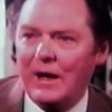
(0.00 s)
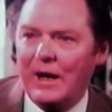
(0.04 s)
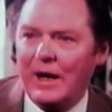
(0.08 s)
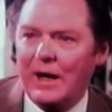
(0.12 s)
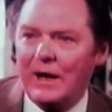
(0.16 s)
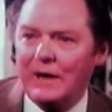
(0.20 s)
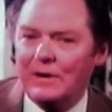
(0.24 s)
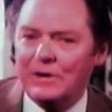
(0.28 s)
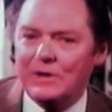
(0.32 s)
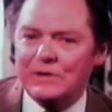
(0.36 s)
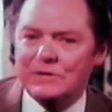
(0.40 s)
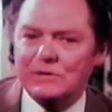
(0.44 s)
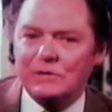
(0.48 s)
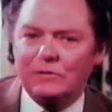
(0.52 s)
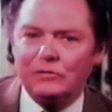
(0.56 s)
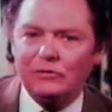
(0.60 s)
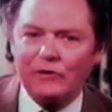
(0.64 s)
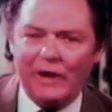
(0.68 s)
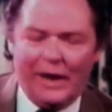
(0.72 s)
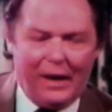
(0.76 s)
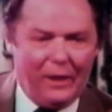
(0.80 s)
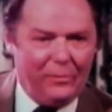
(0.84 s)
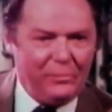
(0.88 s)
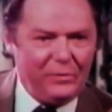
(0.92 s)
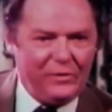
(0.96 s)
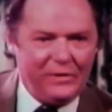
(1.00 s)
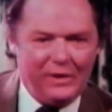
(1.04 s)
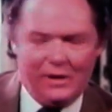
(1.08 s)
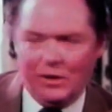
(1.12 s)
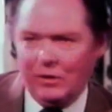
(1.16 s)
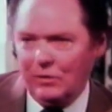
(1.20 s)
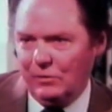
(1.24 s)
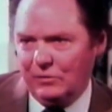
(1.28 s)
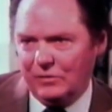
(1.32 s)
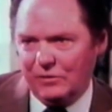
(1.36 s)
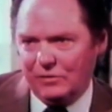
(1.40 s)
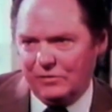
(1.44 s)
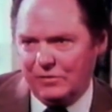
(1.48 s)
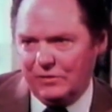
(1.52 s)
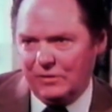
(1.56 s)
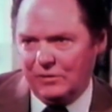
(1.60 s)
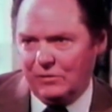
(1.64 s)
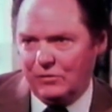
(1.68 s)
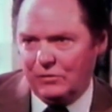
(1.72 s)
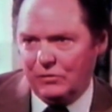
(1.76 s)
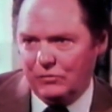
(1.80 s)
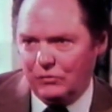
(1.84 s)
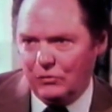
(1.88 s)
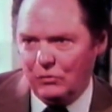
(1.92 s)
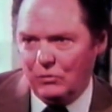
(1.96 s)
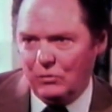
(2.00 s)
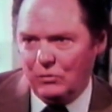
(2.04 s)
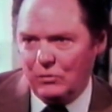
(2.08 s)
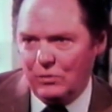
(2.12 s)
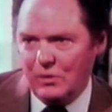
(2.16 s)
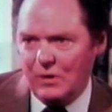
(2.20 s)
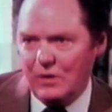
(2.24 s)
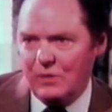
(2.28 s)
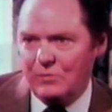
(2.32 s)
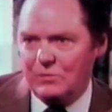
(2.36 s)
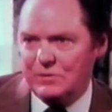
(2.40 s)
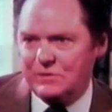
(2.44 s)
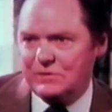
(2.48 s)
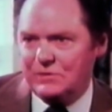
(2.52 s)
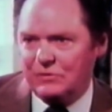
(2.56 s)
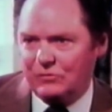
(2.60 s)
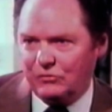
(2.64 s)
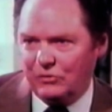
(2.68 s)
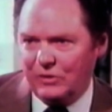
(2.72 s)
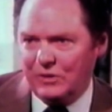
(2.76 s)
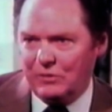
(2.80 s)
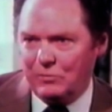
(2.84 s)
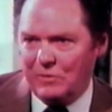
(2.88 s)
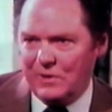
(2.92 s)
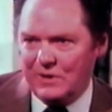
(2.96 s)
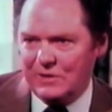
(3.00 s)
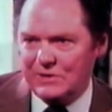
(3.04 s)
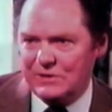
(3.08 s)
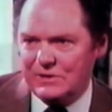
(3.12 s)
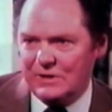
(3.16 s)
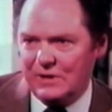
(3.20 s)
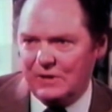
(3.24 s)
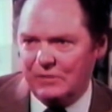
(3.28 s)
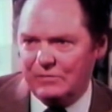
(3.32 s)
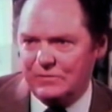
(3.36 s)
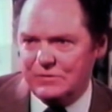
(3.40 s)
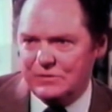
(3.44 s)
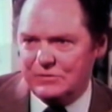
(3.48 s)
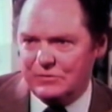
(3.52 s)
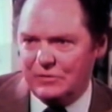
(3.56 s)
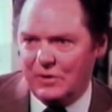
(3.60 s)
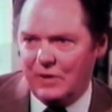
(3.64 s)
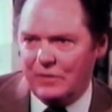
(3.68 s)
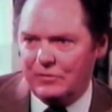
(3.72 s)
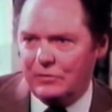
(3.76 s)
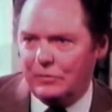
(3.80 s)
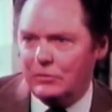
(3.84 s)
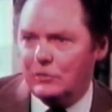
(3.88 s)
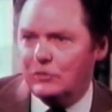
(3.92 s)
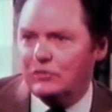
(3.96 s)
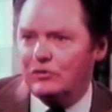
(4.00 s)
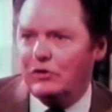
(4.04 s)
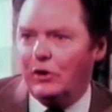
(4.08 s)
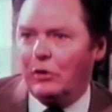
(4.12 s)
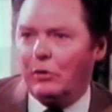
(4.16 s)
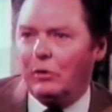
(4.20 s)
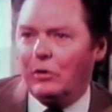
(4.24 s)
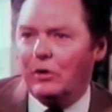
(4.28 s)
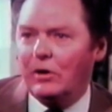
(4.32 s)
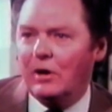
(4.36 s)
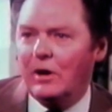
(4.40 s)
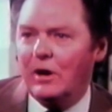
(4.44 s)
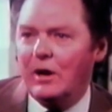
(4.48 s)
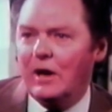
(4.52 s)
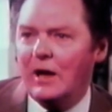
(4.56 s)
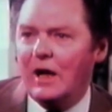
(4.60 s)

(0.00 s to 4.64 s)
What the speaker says: I mean, as a chap, the only thing to do was to treat oneself as rather a joke.